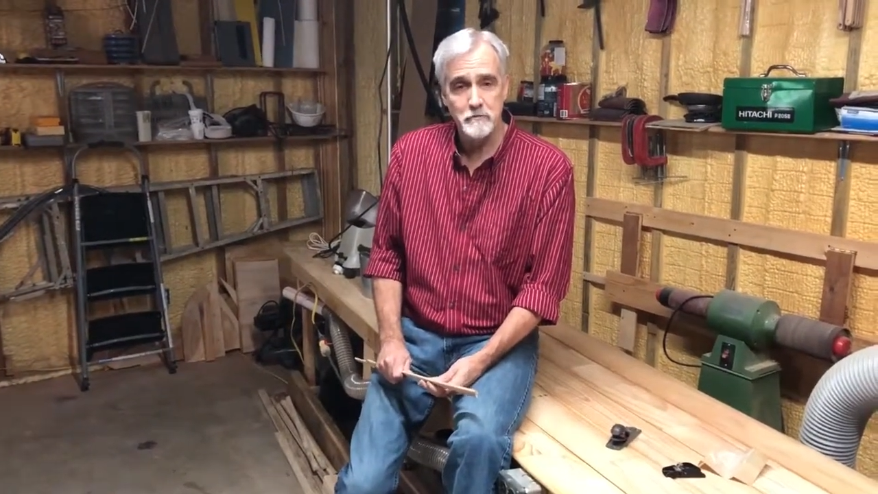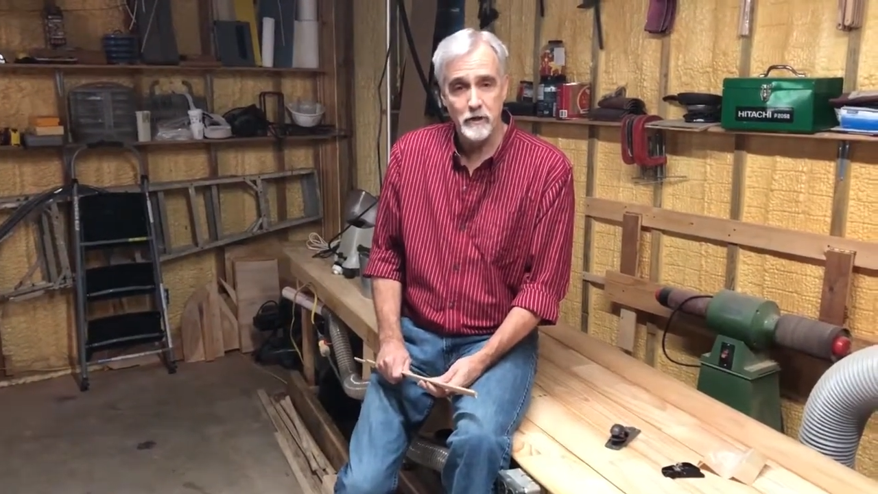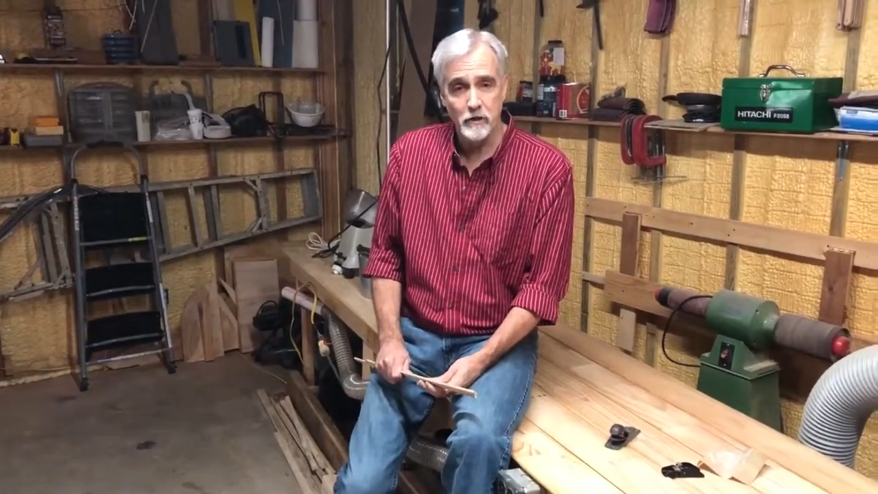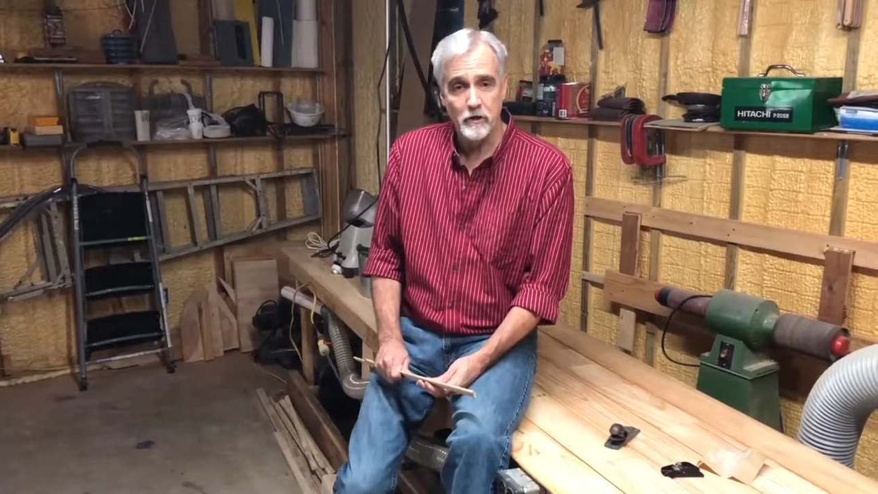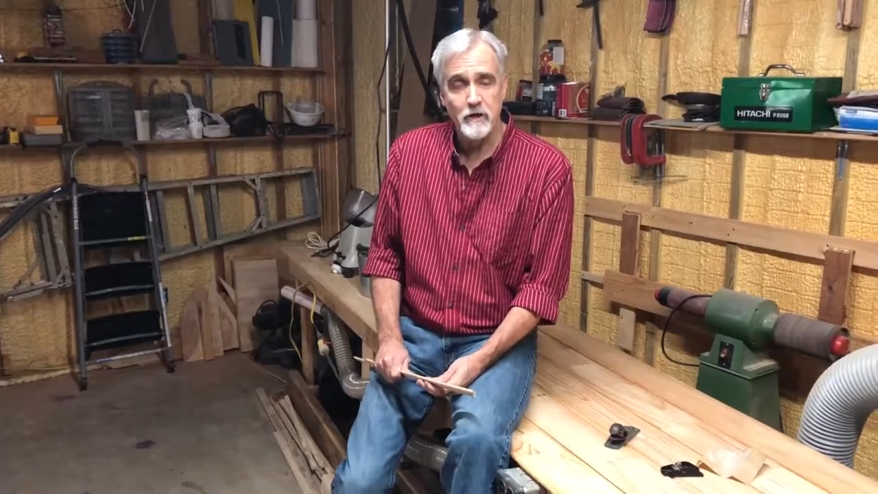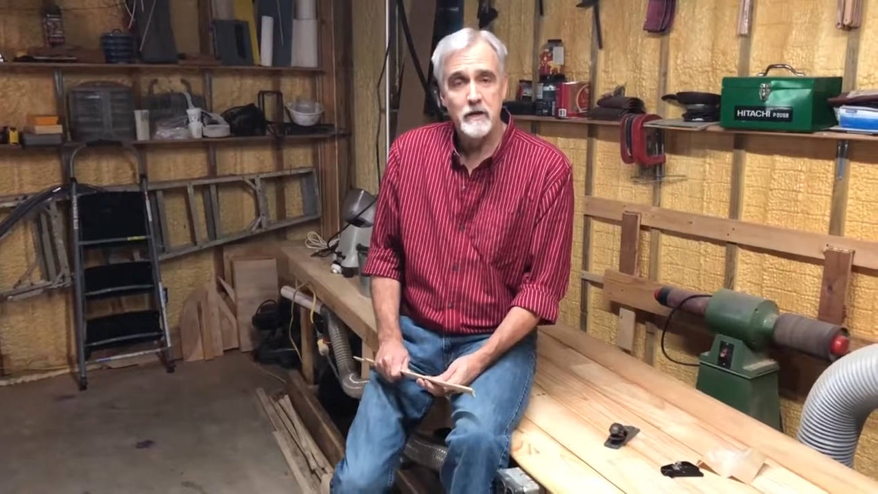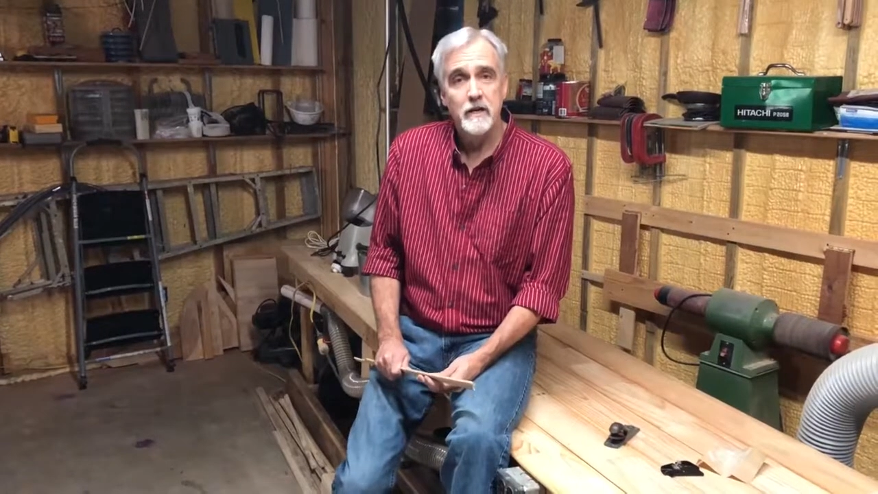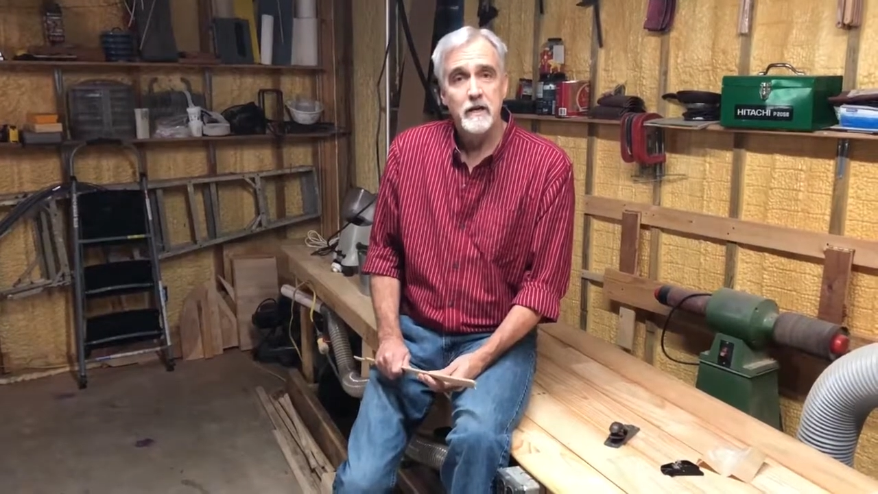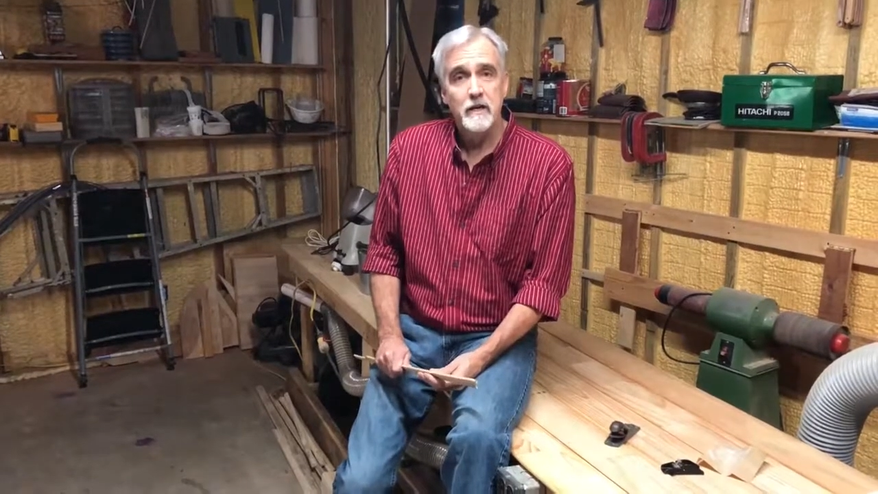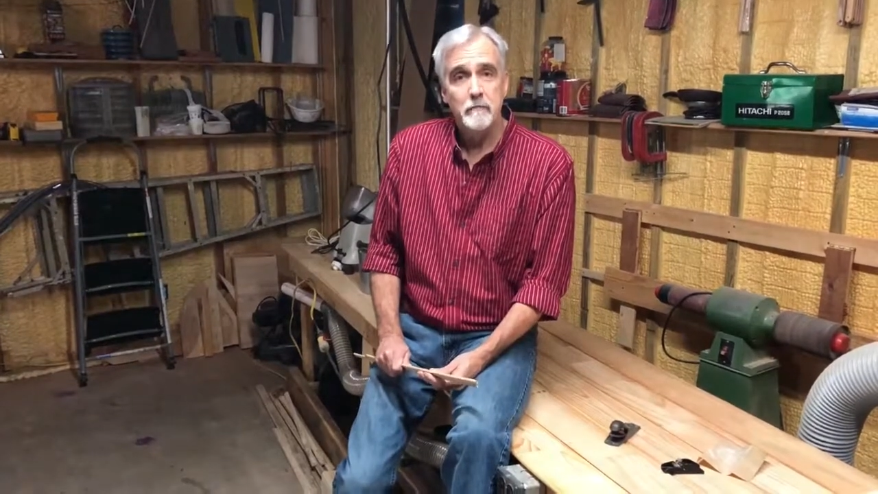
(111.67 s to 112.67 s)
bigger,
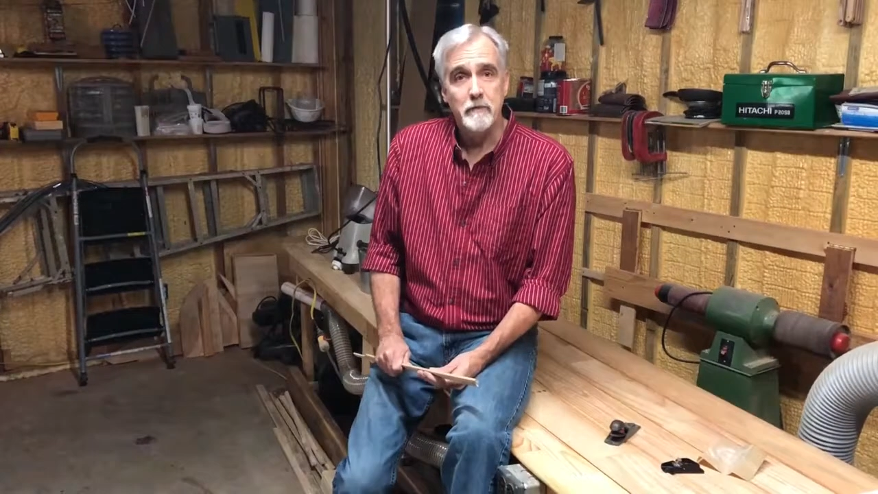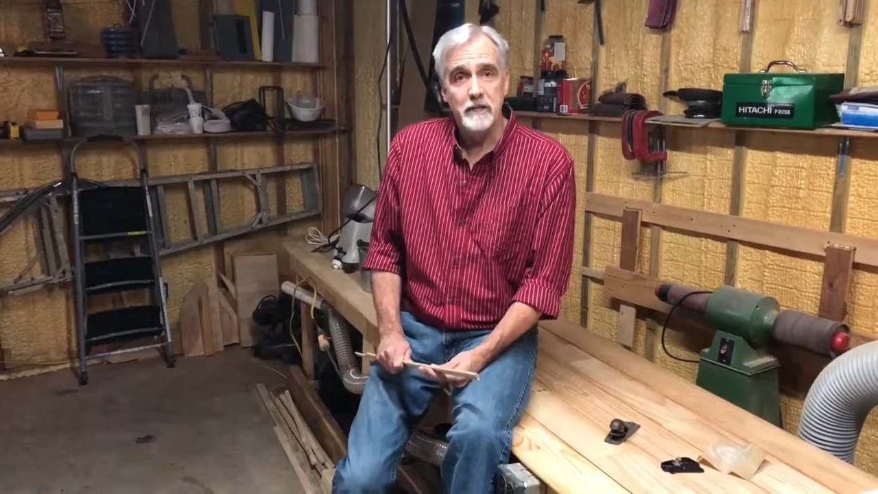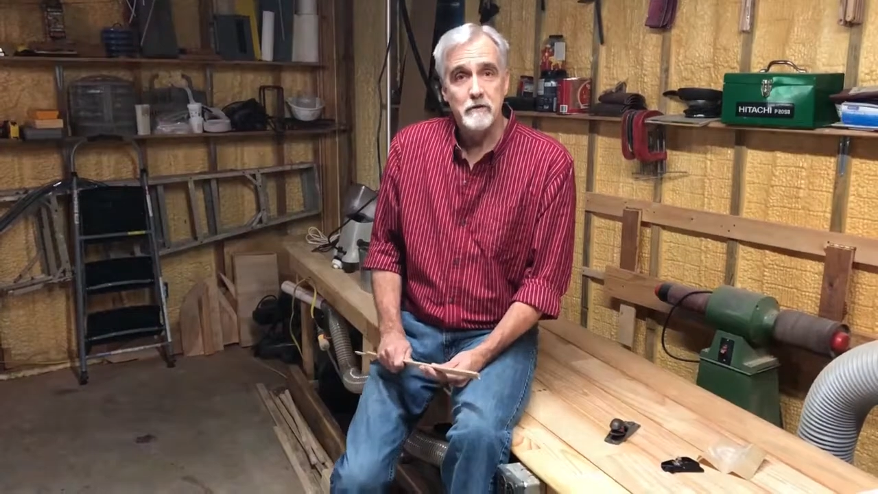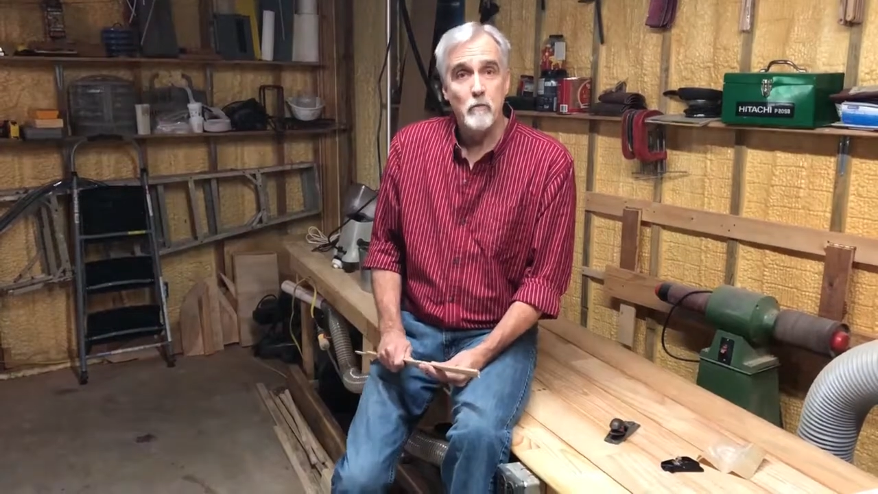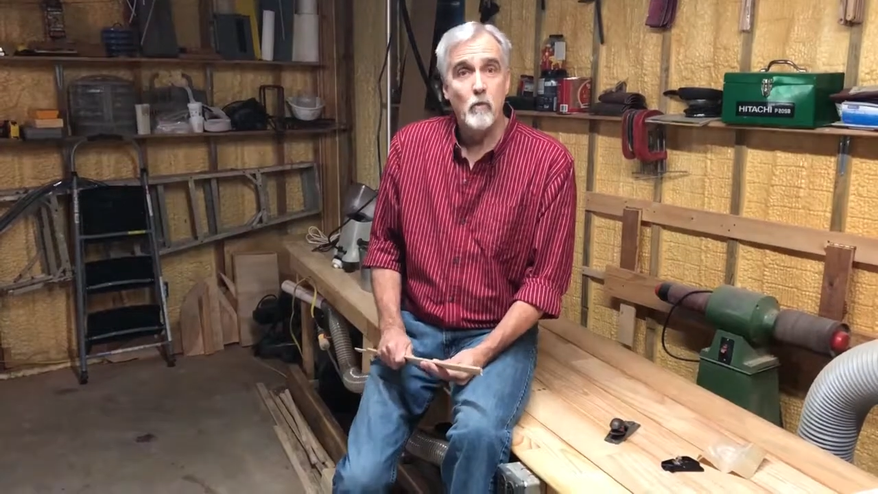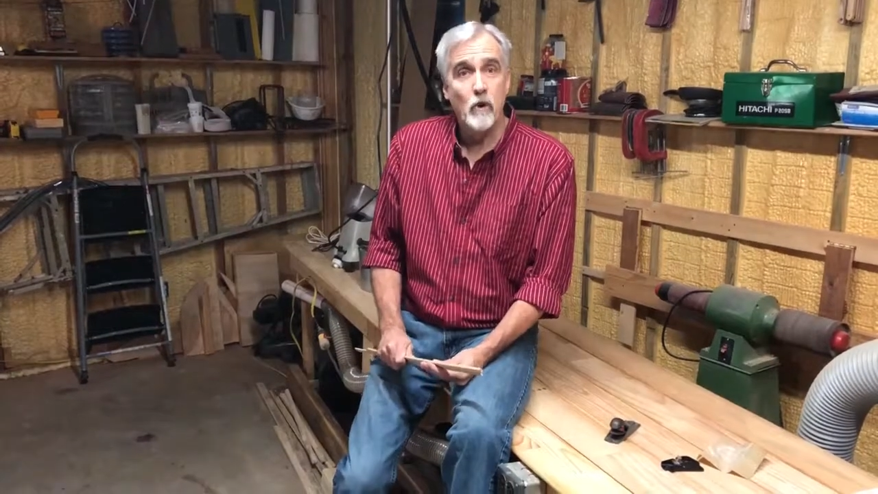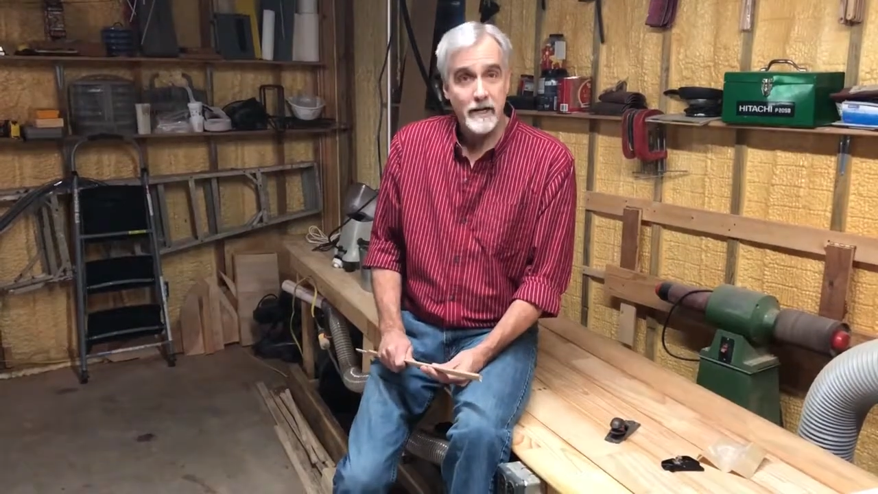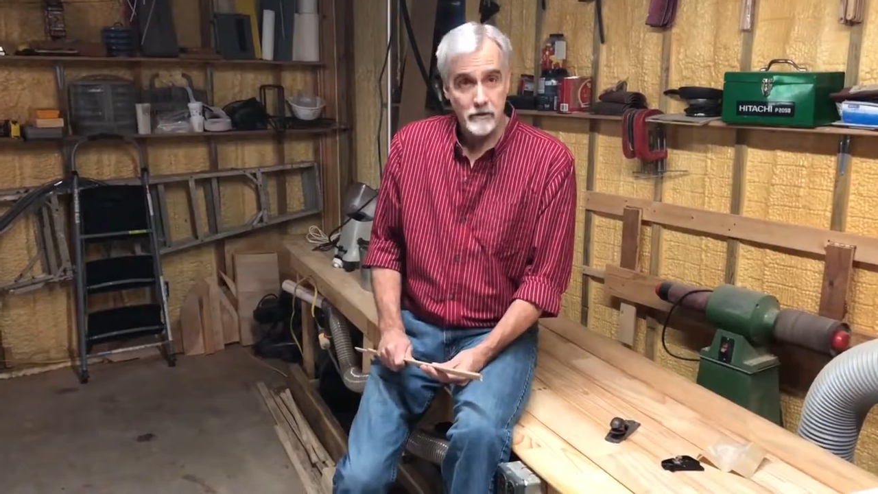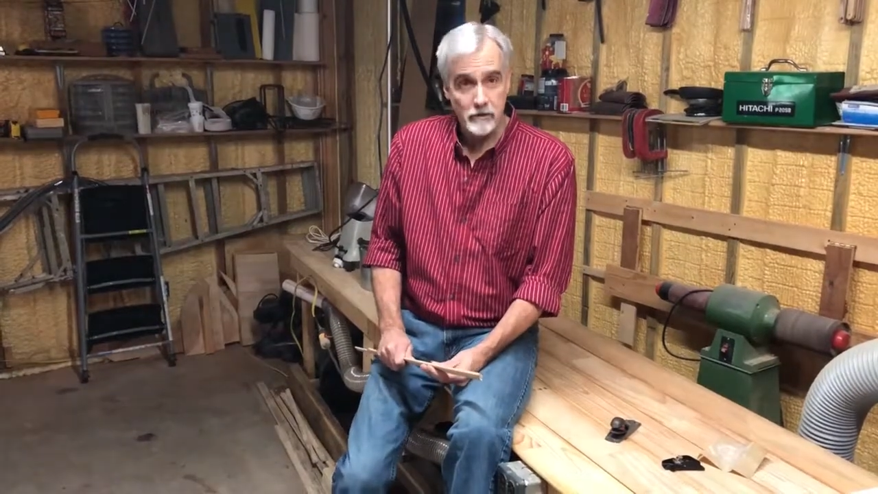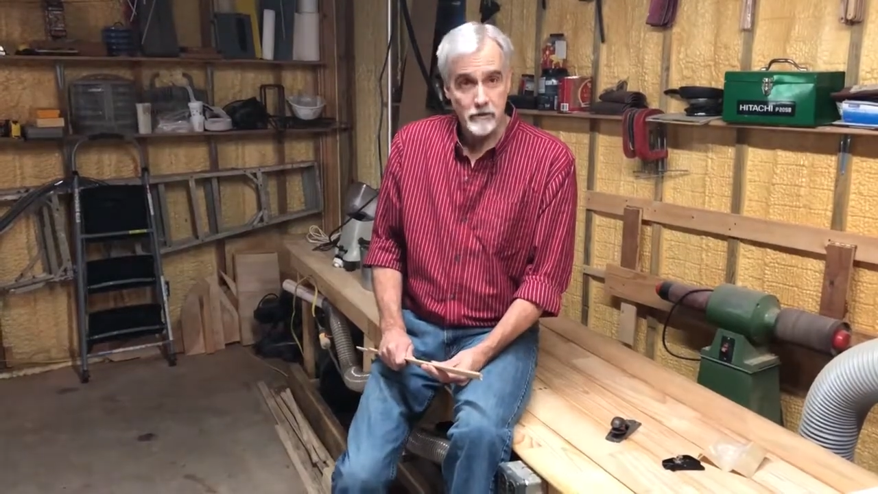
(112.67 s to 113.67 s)
make them wider.